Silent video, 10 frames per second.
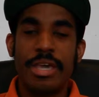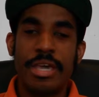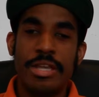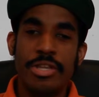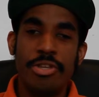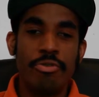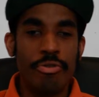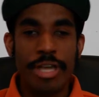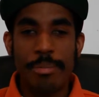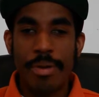And you're
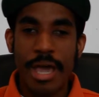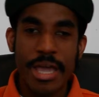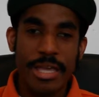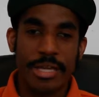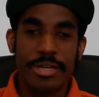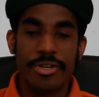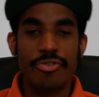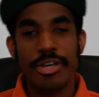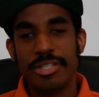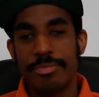gonna get paid.
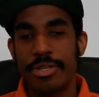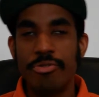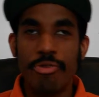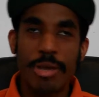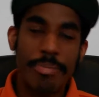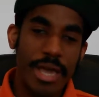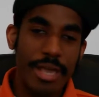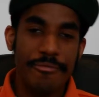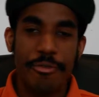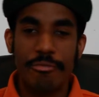Trust me, you're gonna get
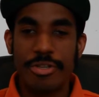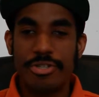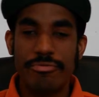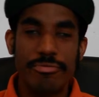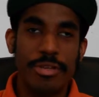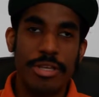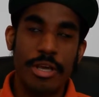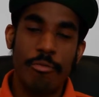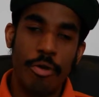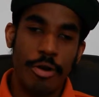paid for what you
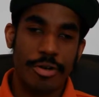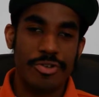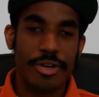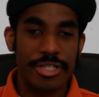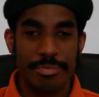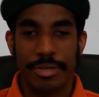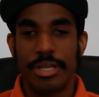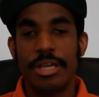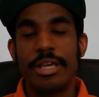your work. Trust me.